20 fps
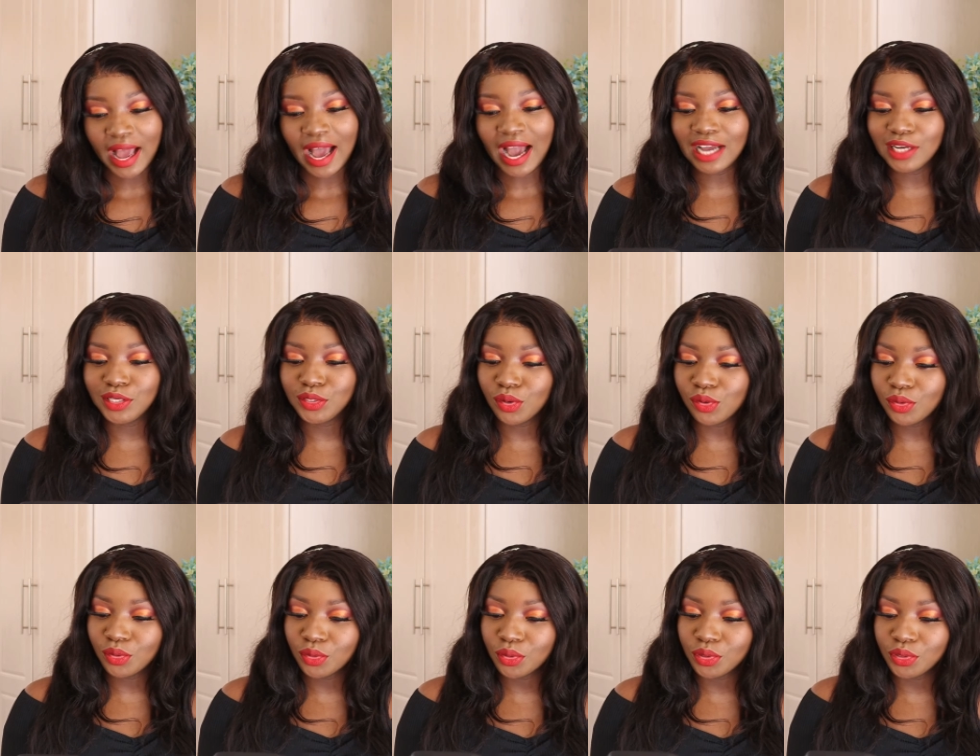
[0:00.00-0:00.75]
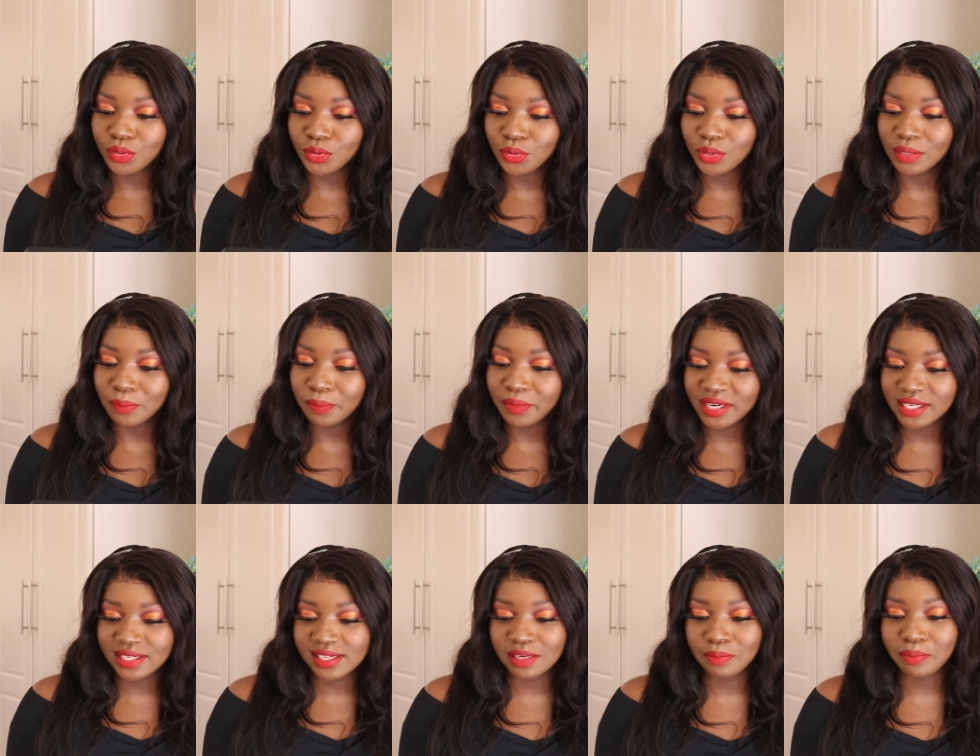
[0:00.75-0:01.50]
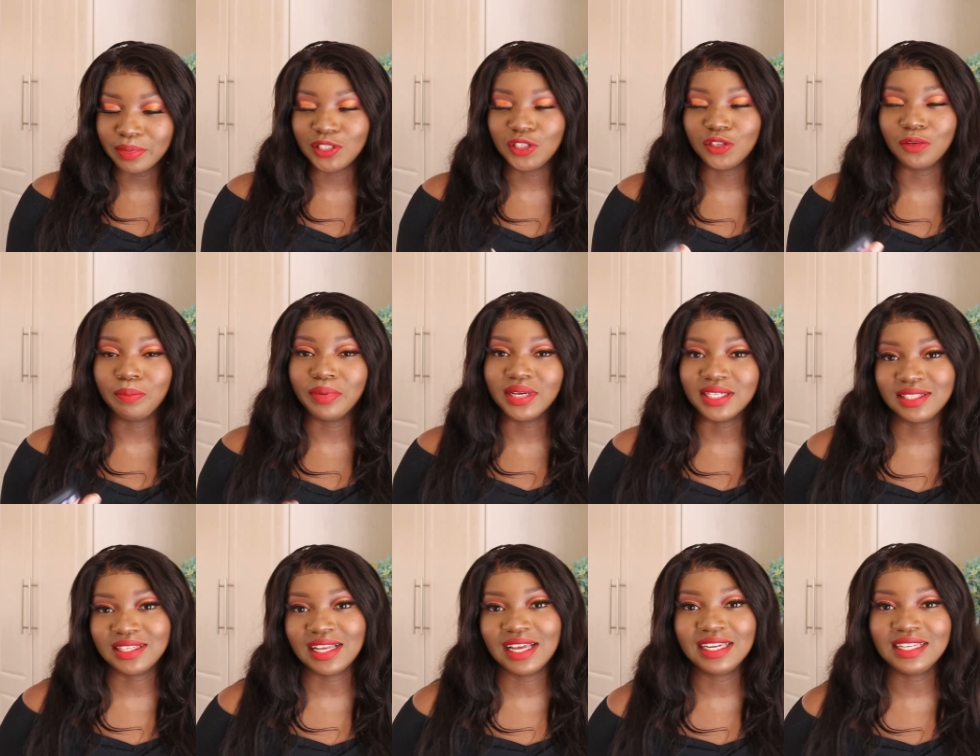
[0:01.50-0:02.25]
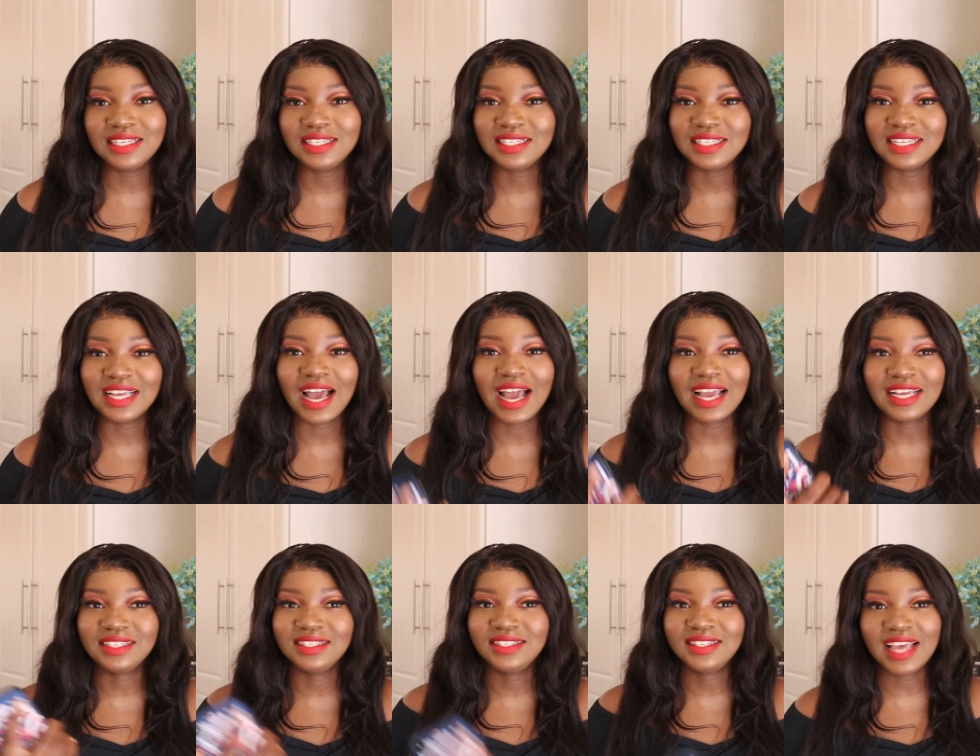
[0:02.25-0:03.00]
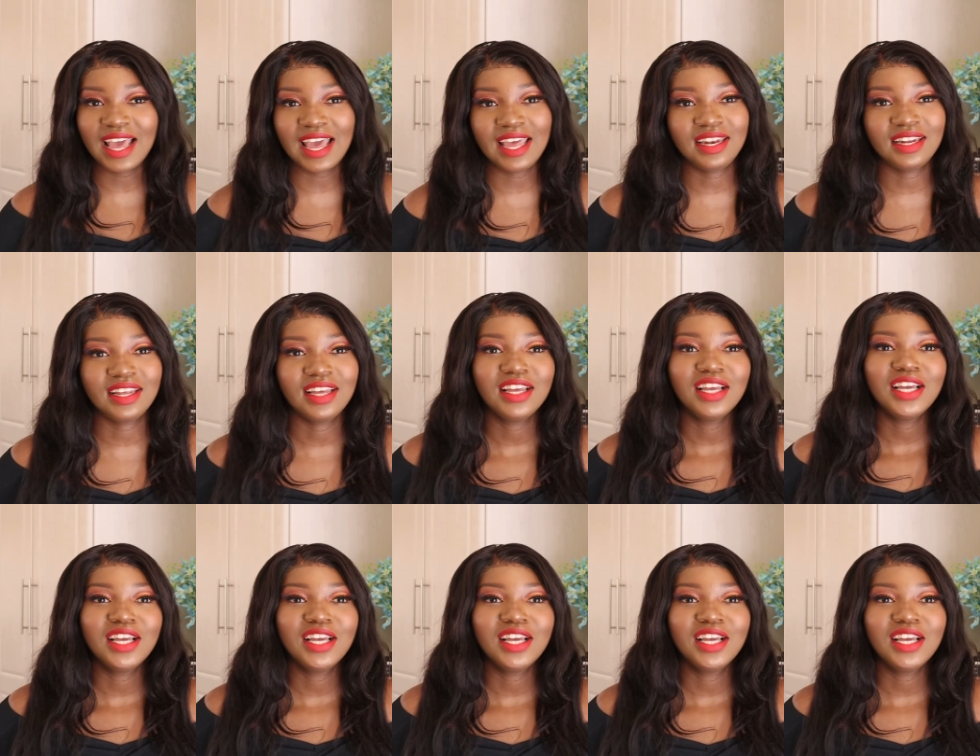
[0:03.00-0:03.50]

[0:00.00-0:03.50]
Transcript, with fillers: I don't know you in person, but your personality, I stand.